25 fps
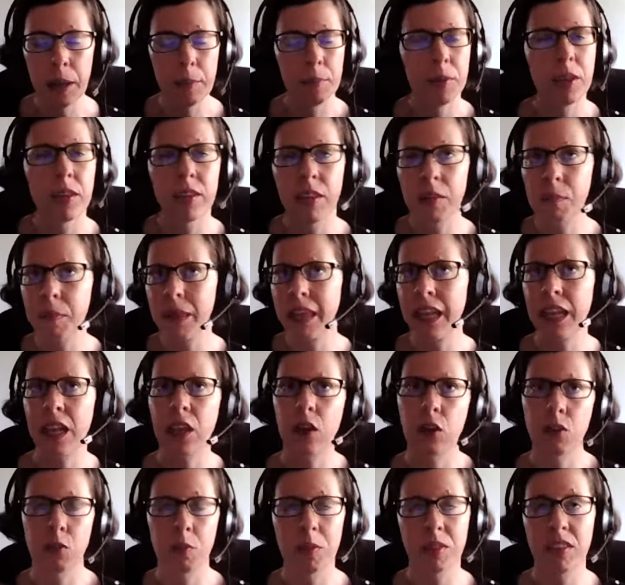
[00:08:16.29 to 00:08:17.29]
Because in the
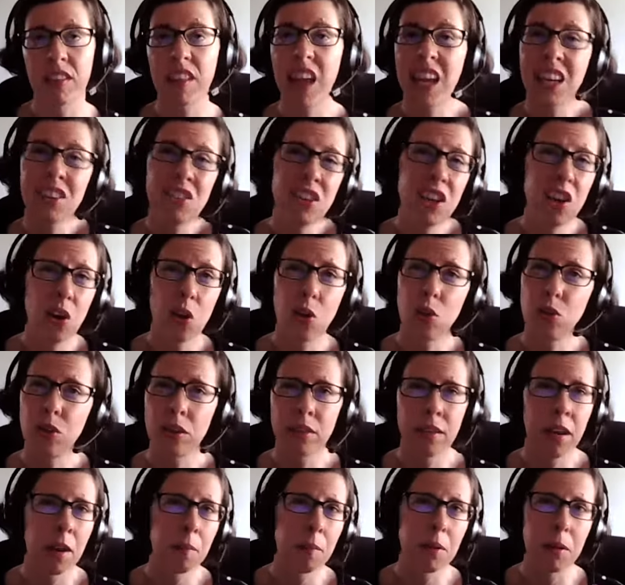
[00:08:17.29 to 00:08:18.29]
beginning of a business, actually all the
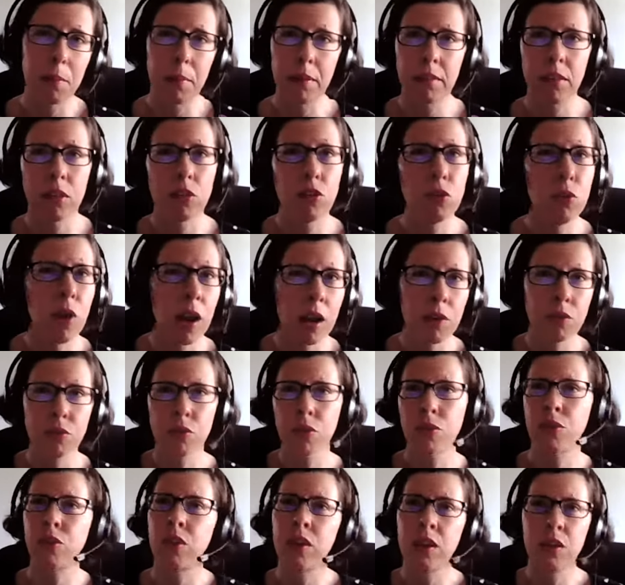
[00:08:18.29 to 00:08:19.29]
time in a business, you have
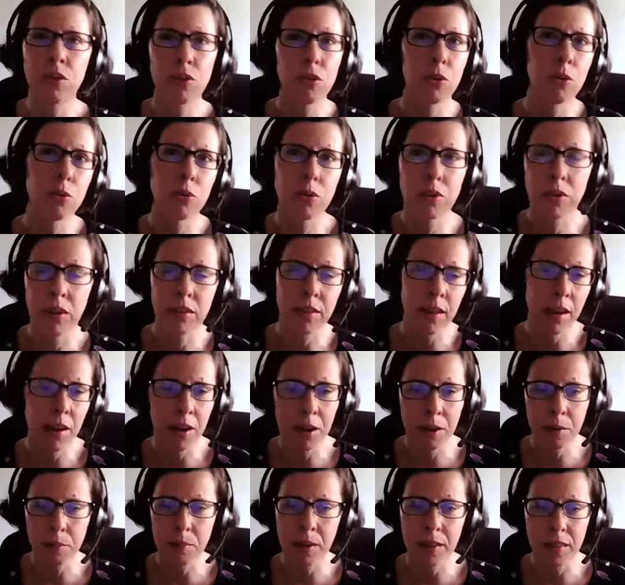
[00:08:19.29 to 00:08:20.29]
to change all the
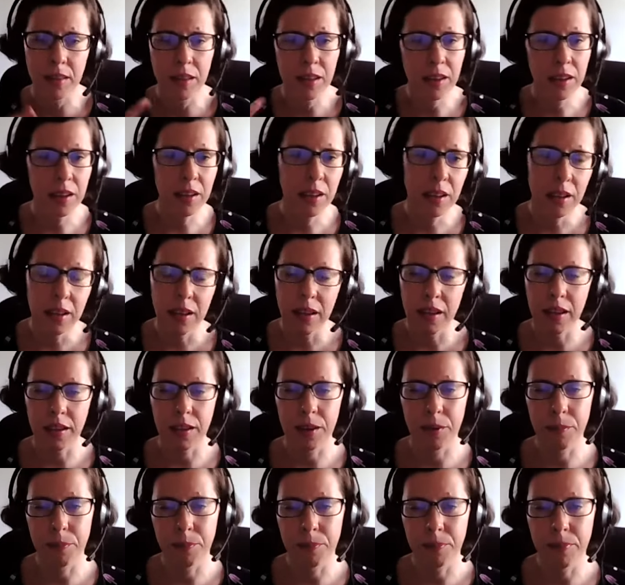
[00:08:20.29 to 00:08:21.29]
time, and
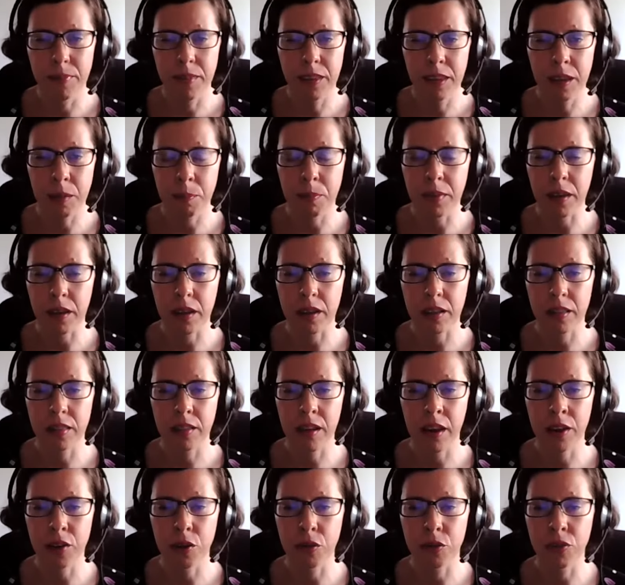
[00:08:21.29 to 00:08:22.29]
keep that
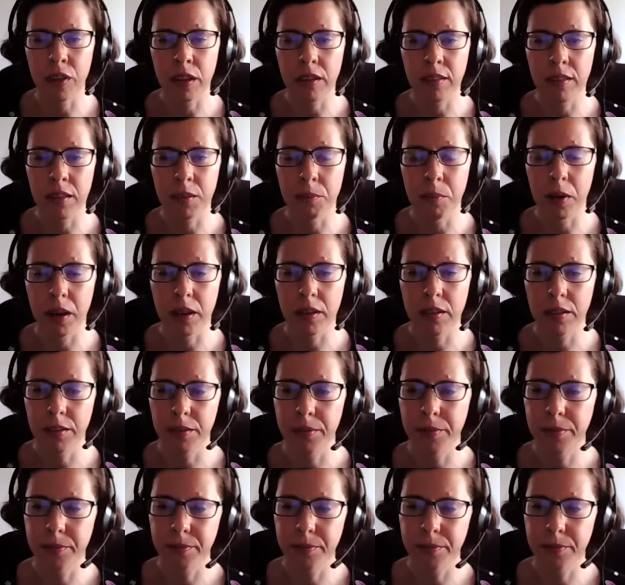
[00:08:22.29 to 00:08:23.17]
kind of things in mind.